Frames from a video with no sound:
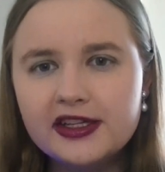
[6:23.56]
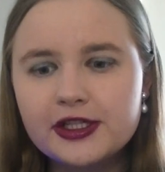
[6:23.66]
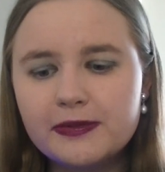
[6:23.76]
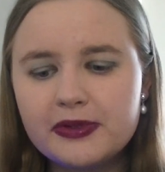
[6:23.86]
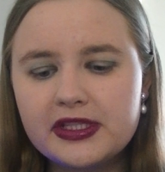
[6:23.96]

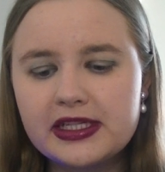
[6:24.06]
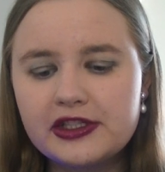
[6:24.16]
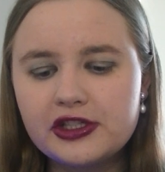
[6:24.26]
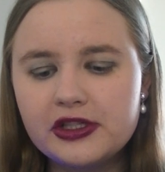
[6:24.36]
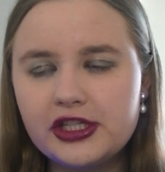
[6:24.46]
So
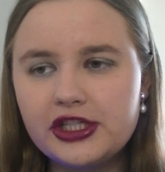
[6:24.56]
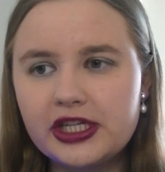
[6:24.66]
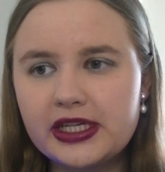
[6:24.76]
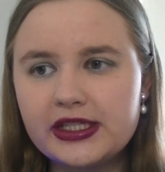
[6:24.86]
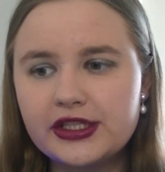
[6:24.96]
potentially
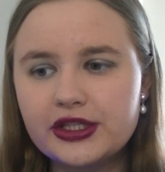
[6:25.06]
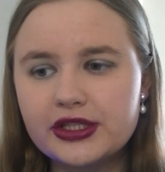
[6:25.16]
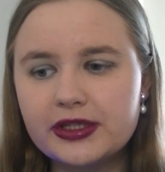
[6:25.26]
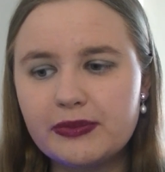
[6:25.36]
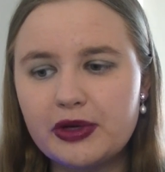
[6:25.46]
she is
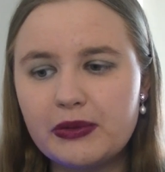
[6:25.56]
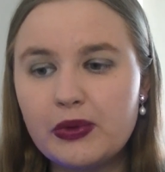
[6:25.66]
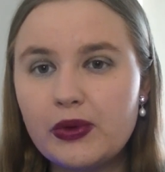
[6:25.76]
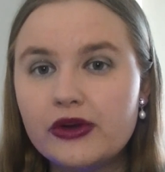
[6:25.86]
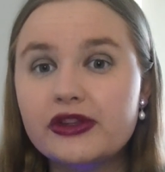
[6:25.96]
just a bit
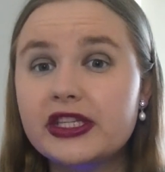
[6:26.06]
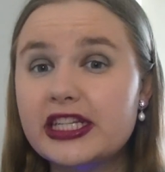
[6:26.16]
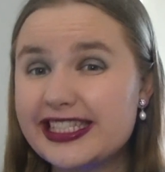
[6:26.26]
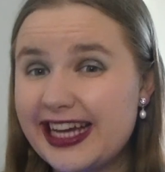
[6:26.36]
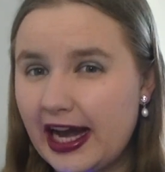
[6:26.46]
more on the
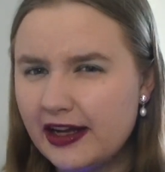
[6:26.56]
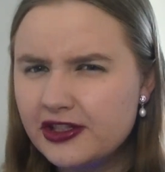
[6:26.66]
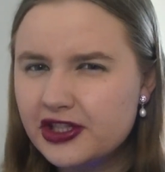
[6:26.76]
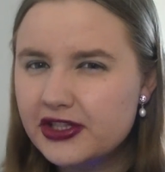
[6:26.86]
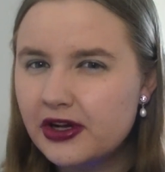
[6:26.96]

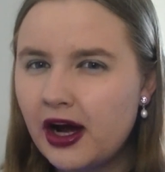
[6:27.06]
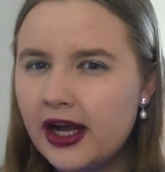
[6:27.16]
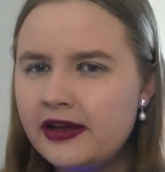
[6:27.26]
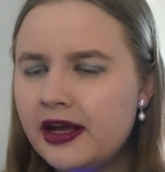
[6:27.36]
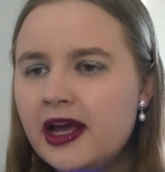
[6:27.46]
detached
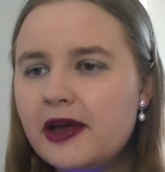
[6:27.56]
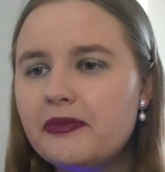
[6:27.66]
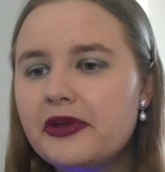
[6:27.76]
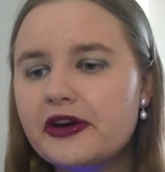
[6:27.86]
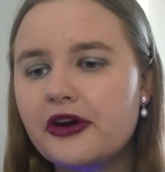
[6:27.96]
side
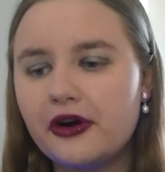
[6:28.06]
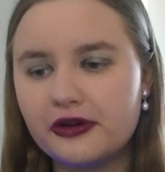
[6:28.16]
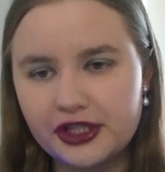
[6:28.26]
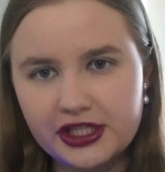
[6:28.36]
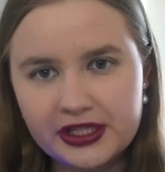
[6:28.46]

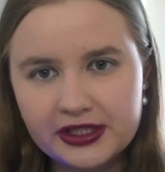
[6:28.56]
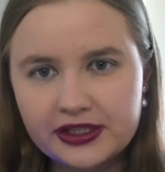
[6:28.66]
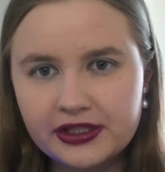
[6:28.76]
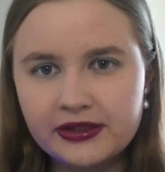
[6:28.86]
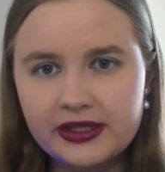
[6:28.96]
because she
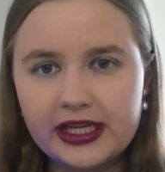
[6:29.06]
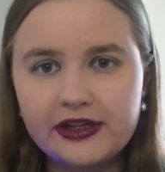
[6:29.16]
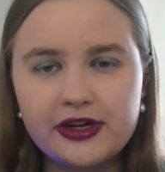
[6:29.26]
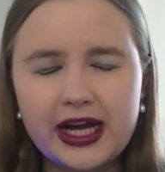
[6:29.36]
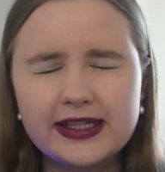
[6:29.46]
doesn't,
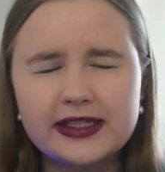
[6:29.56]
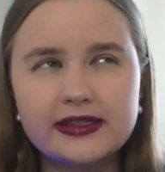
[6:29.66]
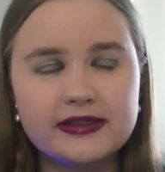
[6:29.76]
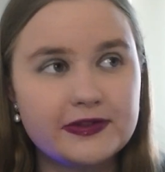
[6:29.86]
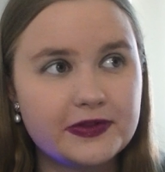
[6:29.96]
you know, has
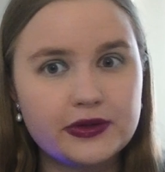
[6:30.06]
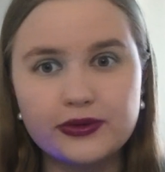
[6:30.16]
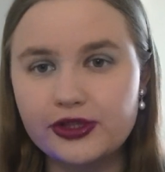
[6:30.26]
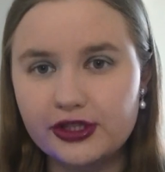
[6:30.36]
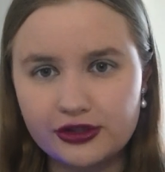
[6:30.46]
a
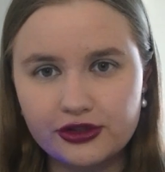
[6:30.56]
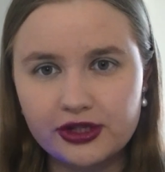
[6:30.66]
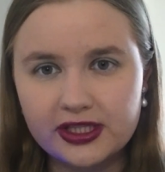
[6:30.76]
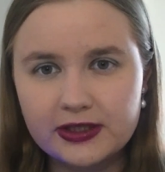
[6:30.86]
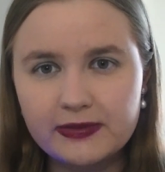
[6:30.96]
difficulty to
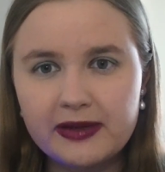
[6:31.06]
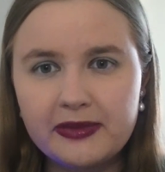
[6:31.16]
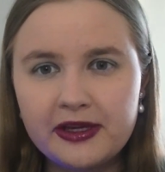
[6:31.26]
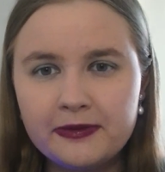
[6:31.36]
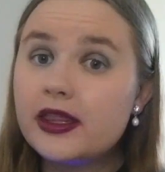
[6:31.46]
trust
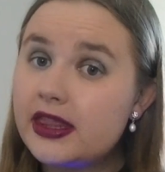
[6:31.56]
maybe.